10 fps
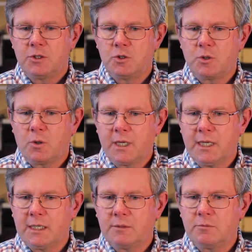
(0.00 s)

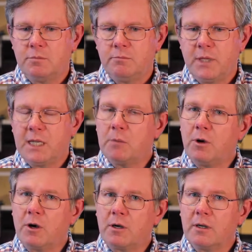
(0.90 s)
joining and being a
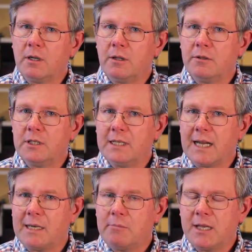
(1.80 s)
part of the
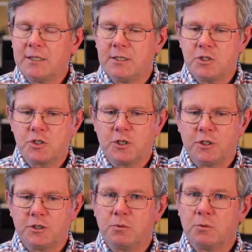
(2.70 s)
United Methodist
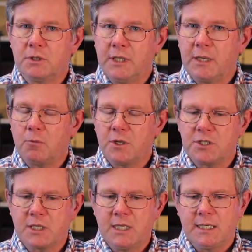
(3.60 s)
Church yet
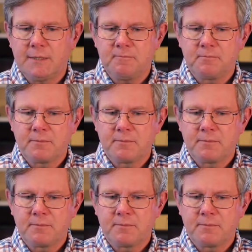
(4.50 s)
once again.